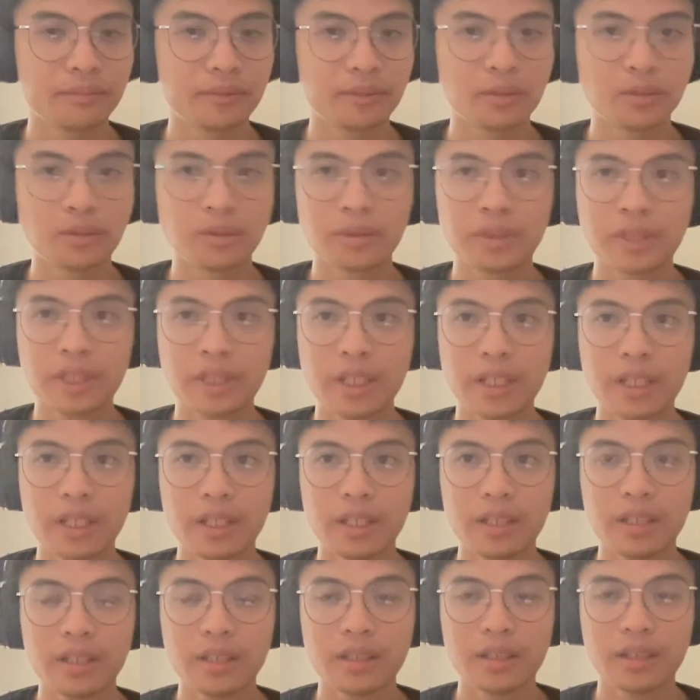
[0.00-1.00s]
So
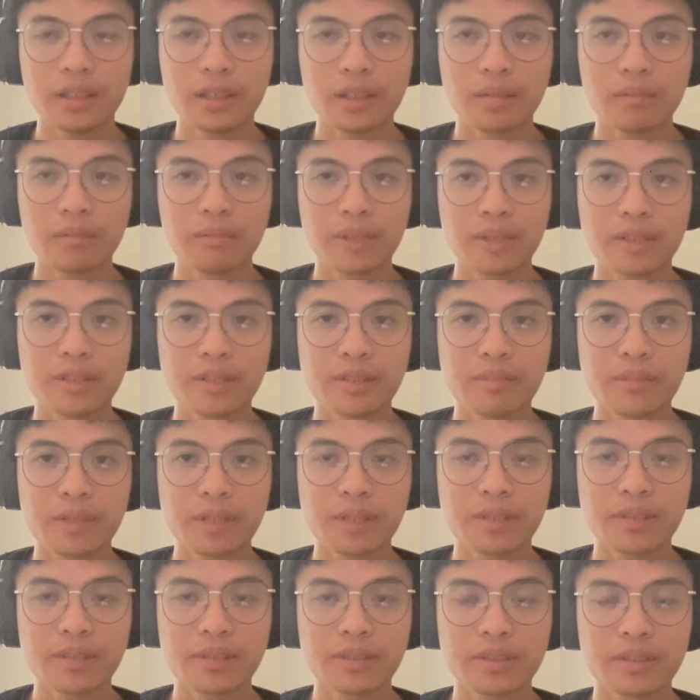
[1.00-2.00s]
today, my
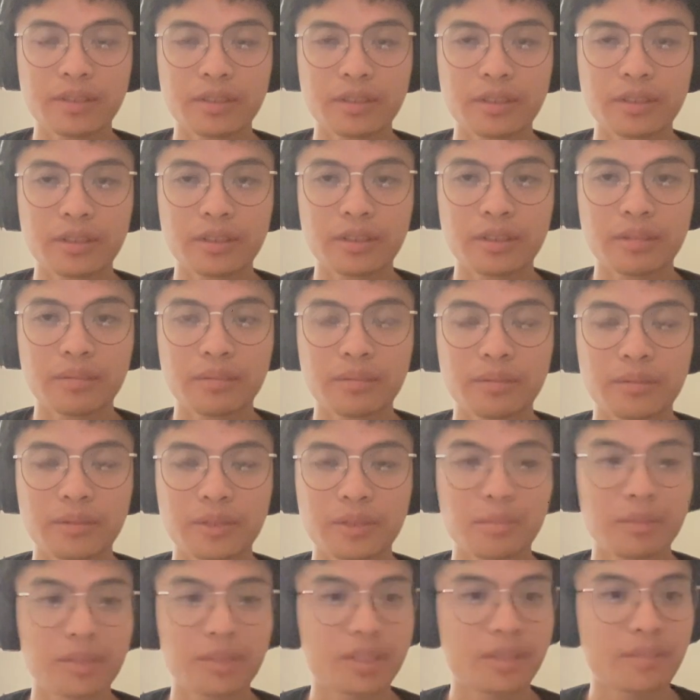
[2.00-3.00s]
summer
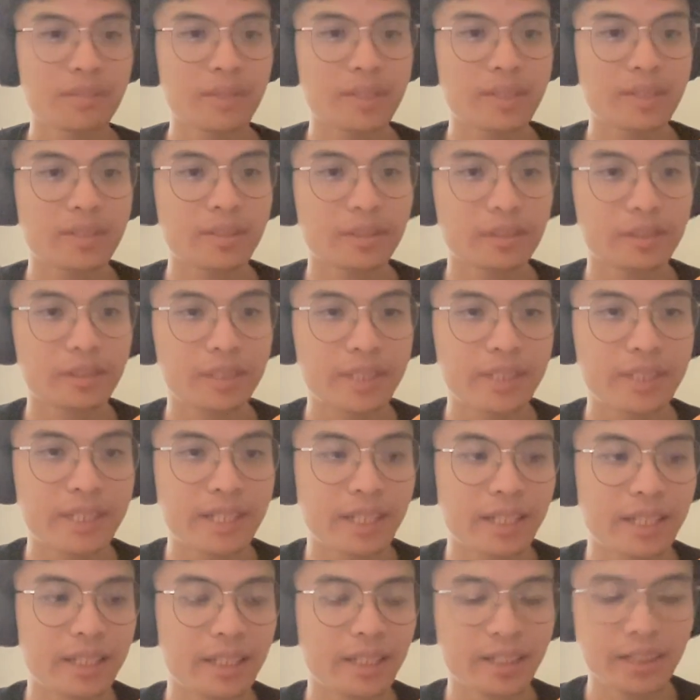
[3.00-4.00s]
semester just
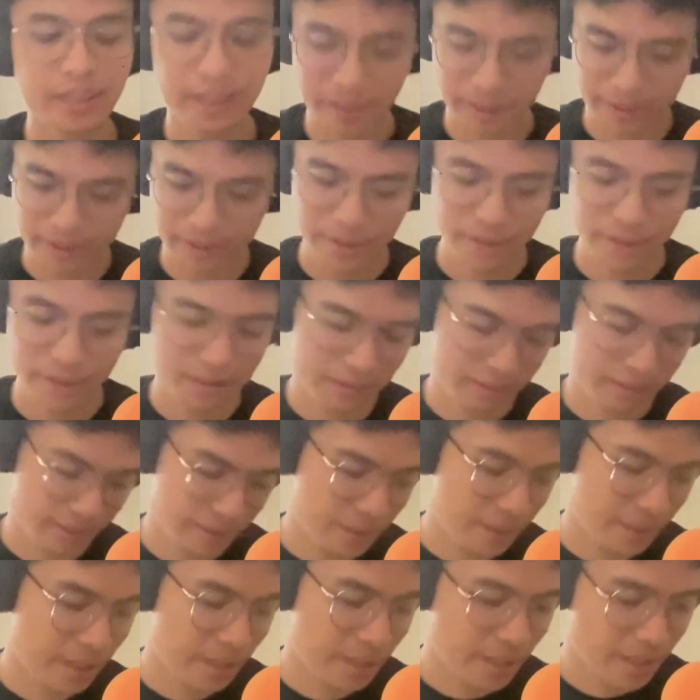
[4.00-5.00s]
ended,
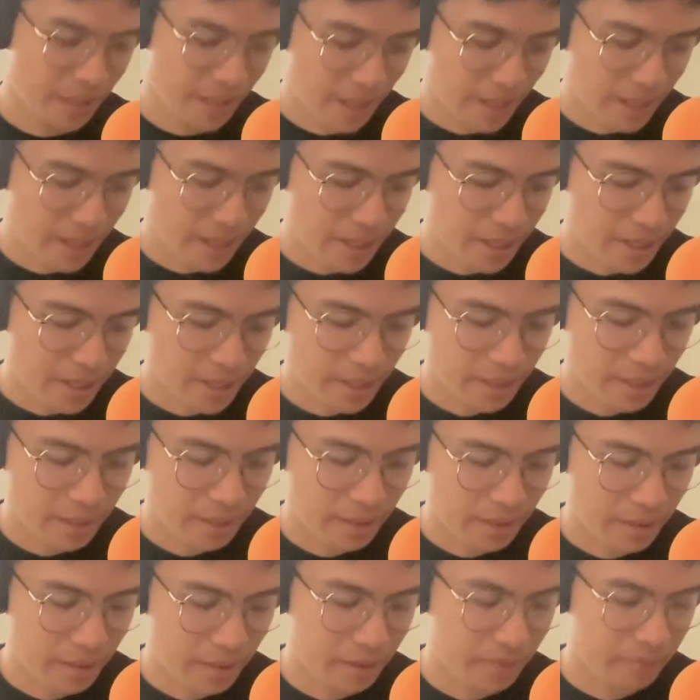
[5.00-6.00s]

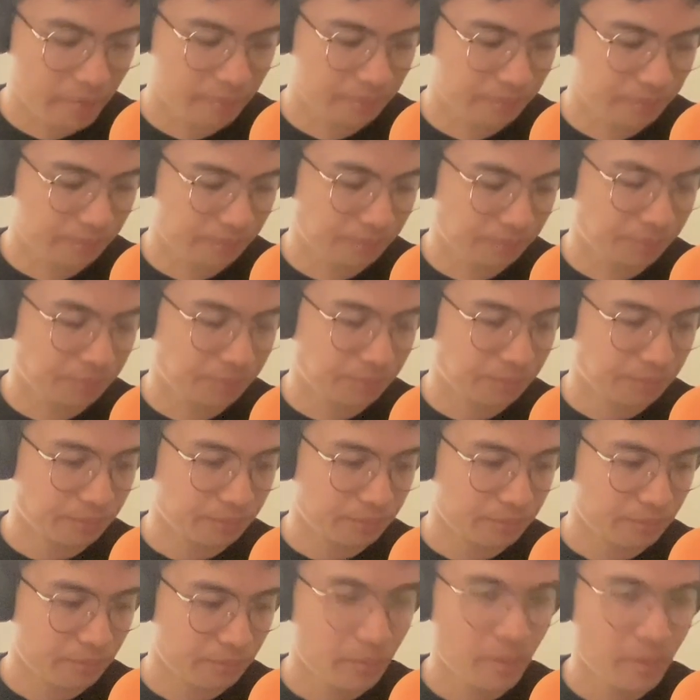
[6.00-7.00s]
and
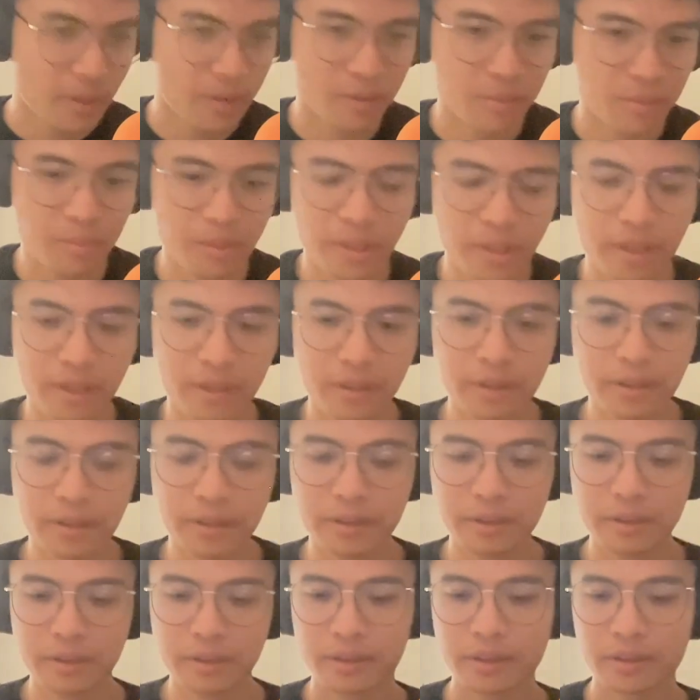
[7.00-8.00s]
it's been
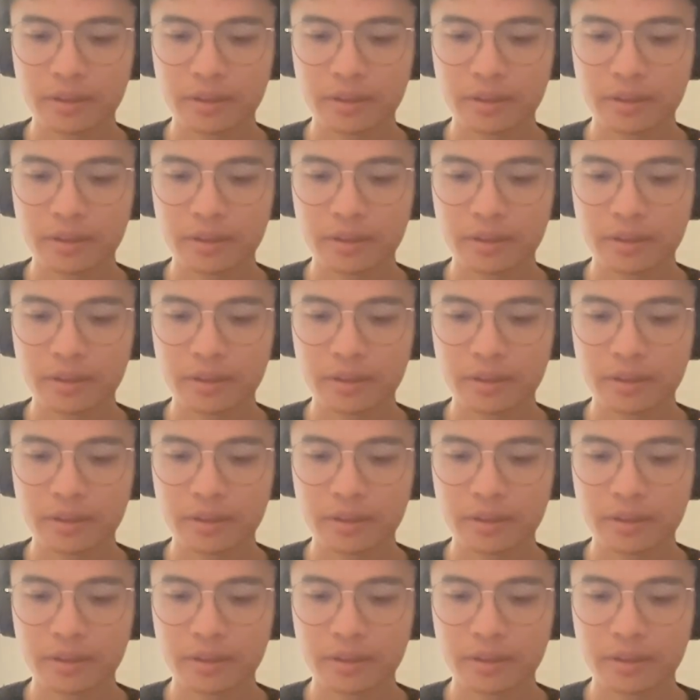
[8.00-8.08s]
a